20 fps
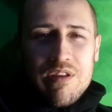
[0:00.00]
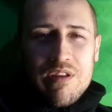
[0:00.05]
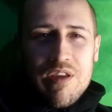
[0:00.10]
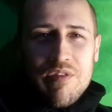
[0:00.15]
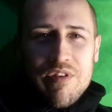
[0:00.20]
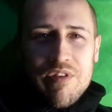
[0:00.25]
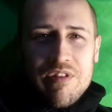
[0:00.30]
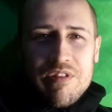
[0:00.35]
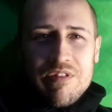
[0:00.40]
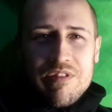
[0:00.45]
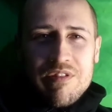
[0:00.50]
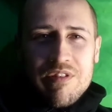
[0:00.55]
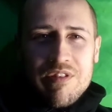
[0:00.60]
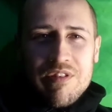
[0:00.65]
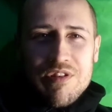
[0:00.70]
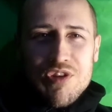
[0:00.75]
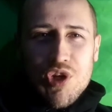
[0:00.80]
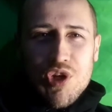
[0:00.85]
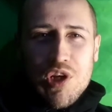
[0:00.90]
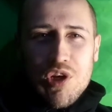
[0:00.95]
Even
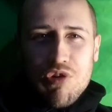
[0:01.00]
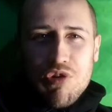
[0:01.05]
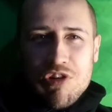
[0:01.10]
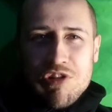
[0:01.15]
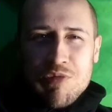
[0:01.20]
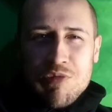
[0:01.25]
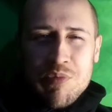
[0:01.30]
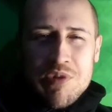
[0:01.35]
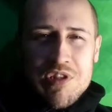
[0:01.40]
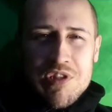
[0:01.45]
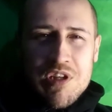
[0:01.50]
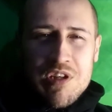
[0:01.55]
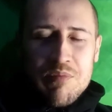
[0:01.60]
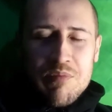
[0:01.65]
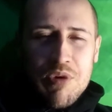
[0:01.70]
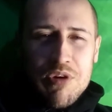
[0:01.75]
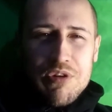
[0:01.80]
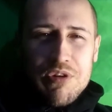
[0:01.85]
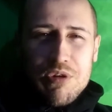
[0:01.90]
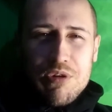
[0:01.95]
chicken crisps, chicken
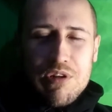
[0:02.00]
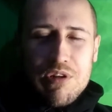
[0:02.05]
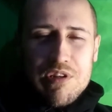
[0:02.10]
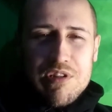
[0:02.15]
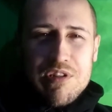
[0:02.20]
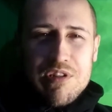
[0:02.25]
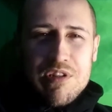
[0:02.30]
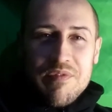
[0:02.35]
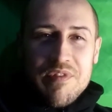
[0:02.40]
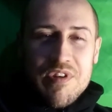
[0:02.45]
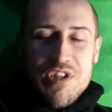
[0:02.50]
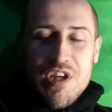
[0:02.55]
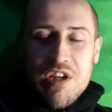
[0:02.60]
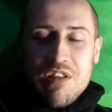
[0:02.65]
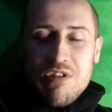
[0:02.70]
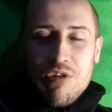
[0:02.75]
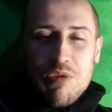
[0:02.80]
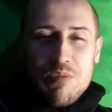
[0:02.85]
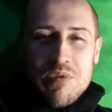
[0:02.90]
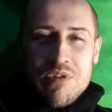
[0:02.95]
pot noodles. To
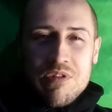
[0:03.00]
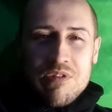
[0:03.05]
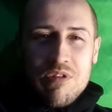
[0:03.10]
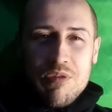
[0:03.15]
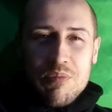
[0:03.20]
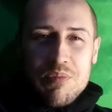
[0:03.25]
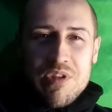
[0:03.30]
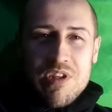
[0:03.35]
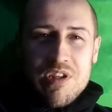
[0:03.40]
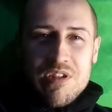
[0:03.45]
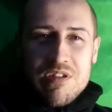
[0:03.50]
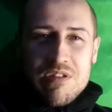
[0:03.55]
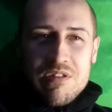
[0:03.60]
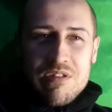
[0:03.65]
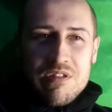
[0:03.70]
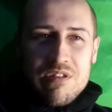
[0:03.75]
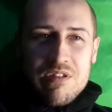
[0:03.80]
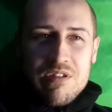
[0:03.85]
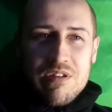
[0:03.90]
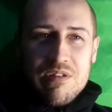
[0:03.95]
check the update,
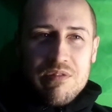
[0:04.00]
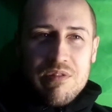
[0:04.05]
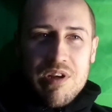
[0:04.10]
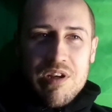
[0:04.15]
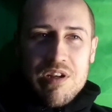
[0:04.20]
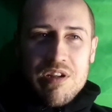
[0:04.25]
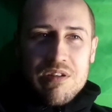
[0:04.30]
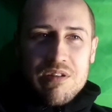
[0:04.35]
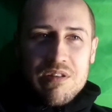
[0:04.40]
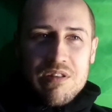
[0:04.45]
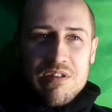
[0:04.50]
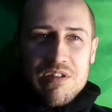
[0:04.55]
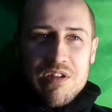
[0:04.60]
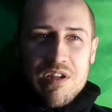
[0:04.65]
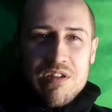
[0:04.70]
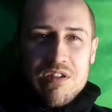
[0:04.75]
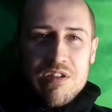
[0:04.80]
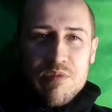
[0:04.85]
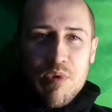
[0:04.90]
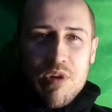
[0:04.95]
the ingredients, they
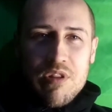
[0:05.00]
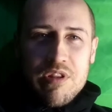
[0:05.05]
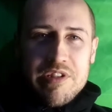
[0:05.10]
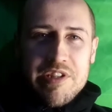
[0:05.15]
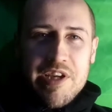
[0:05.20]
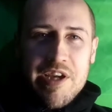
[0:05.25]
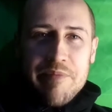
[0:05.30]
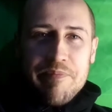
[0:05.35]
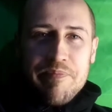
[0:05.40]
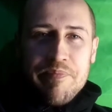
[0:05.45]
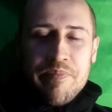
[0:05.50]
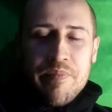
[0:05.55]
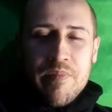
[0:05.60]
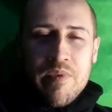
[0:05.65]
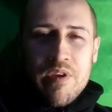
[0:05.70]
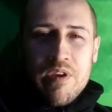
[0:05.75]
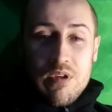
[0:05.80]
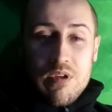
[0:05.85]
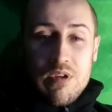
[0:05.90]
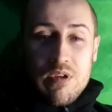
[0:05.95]
change them all the time.
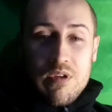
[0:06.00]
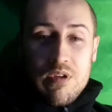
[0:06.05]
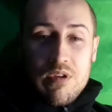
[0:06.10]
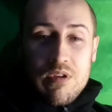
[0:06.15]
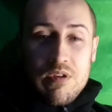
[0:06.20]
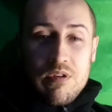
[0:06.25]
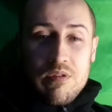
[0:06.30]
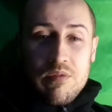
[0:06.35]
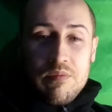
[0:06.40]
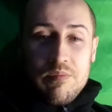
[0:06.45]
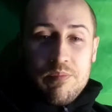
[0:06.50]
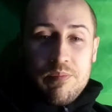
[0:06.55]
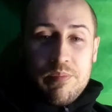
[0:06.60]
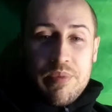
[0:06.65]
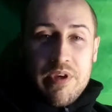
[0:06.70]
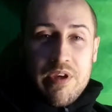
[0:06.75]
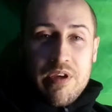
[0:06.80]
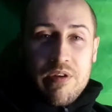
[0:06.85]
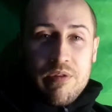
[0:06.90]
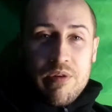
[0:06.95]

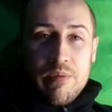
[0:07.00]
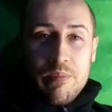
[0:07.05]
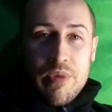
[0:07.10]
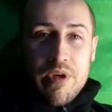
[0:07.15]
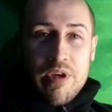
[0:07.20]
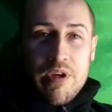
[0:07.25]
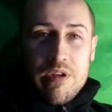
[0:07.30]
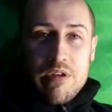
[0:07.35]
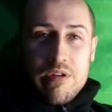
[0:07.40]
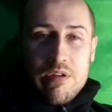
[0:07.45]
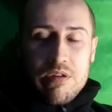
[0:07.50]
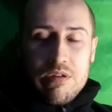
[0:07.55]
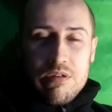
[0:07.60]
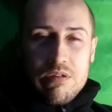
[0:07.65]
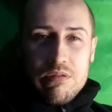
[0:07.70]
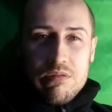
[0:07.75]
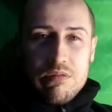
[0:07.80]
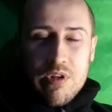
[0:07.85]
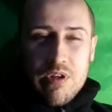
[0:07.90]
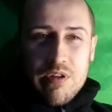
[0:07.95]
Bear in mind,
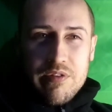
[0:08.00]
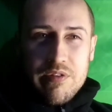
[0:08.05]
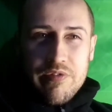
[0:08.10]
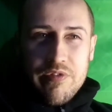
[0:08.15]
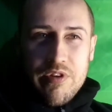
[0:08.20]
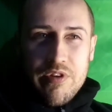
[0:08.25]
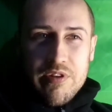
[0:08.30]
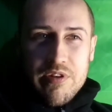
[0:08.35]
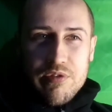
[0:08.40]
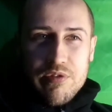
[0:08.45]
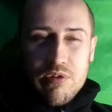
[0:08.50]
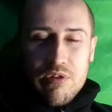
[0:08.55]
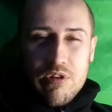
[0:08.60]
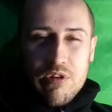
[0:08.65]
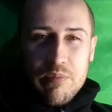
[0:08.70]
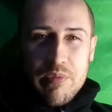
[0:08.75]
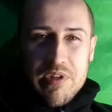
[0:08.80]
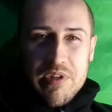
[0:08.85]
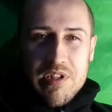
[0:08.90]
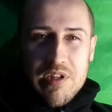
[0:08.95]
I was first drunk
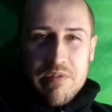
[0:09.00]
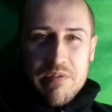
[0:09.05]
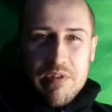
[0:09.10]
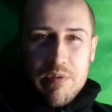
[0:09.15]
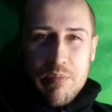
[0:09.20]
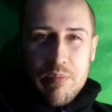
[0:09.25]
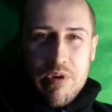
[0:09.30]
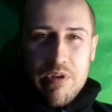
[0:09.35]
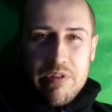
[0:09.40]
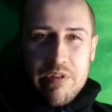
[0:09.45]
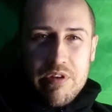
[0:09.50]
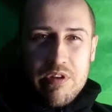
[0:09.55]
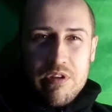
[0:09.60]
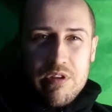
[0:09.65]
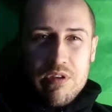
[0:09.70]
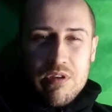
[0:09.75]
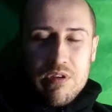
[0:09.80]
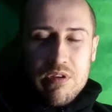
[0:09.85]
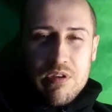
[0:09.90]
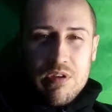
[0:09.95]
on my 7th
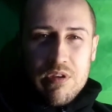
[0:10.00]
birthday.